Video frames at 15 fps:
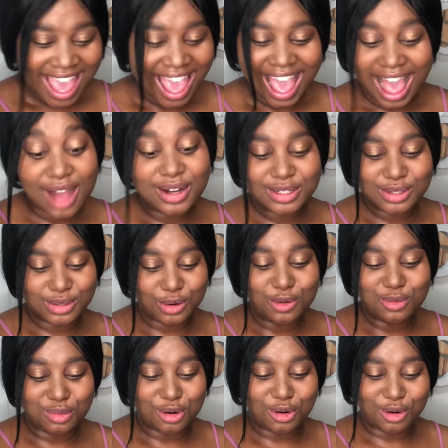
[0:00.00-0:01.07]
I want to know
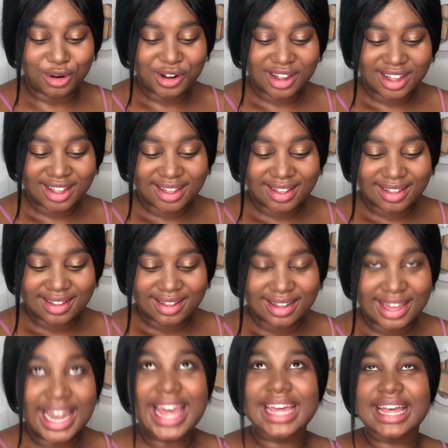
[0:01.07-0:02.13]
more.
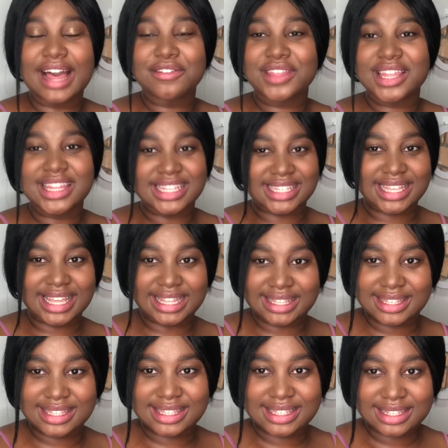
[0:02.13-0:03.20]
Like, after the
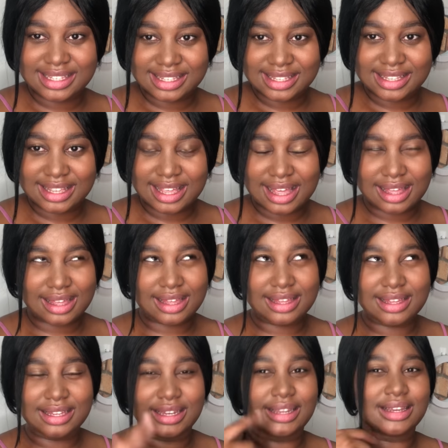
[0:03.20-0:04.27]
sex,
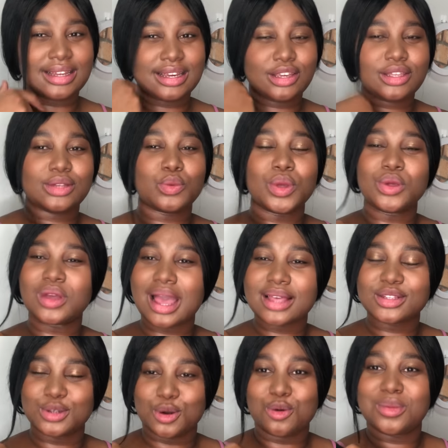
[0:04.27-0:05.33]
were you
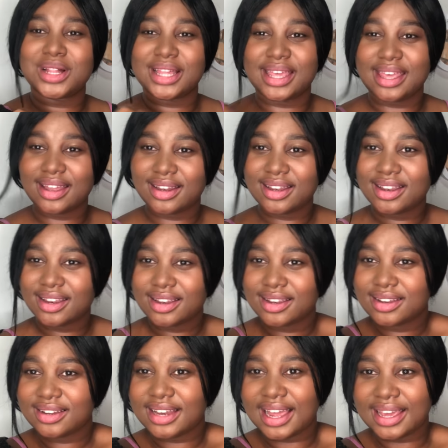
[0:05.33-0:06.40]
guys normal again?
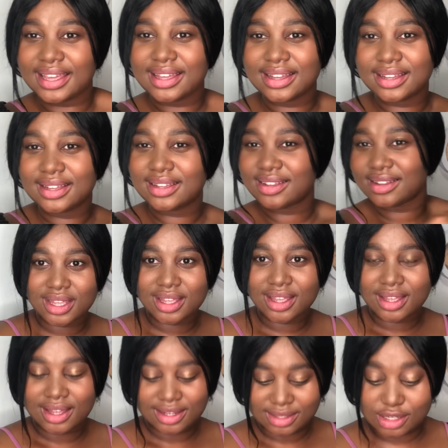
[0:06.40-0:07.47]
Like,
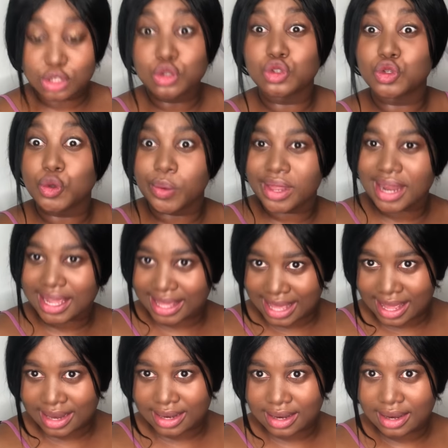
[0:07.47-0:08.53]
did you do it
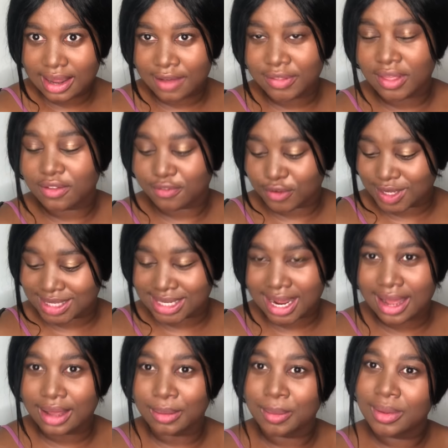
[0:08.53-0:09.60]
again after the first
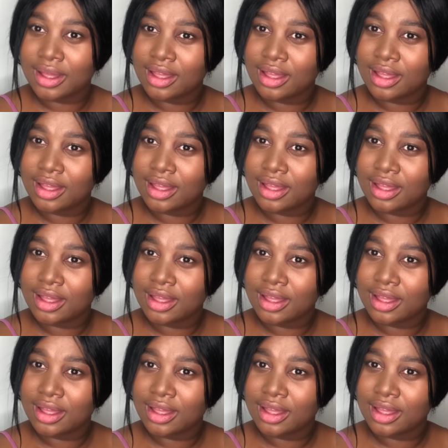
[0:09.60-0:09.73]
time?